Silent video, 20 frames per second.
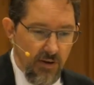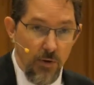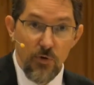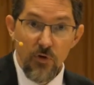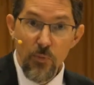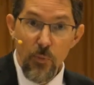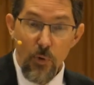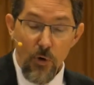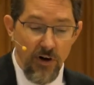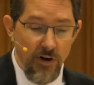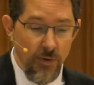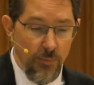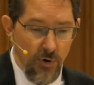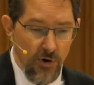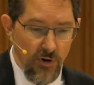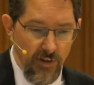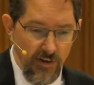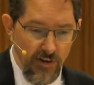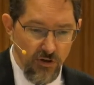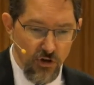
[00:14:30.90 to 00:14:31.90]
He was born in
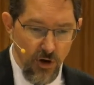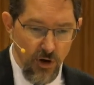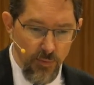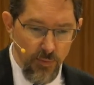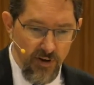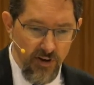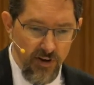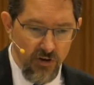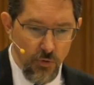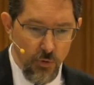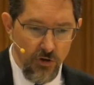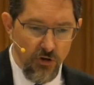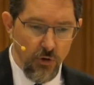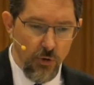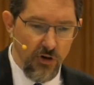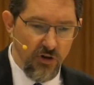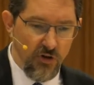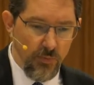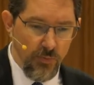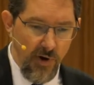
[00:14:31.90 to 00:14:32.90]
Berlin, Germany, to a
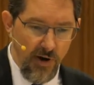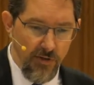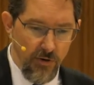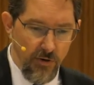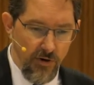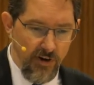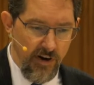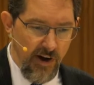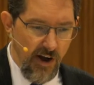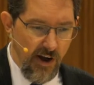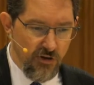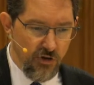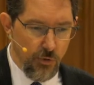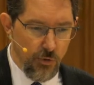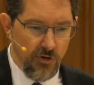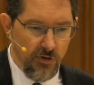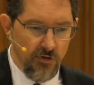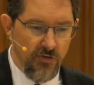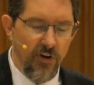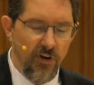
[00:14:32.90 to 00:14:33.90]
Jewish mother and non
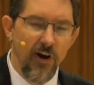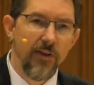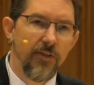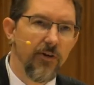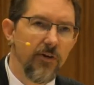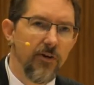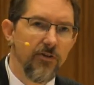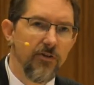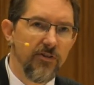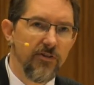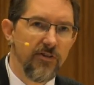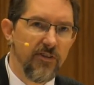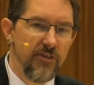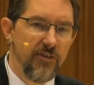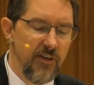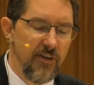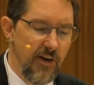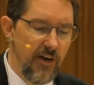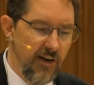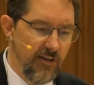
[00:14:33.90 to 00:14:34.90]
Jewish father, just
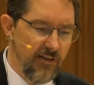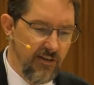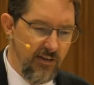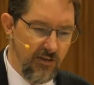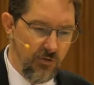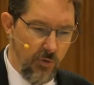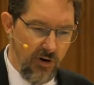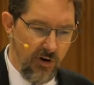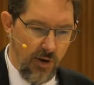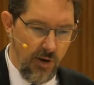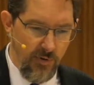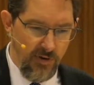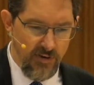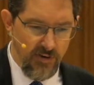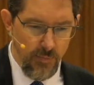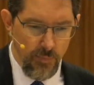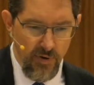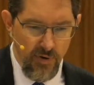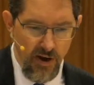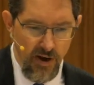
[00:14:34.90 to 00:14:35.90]
as the Nazis were coming
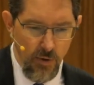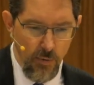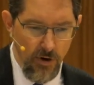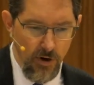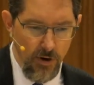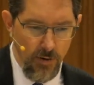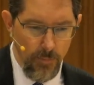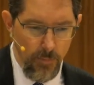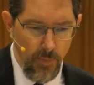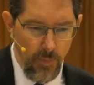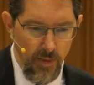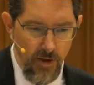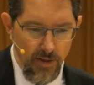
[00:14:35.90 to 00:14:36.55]
to power.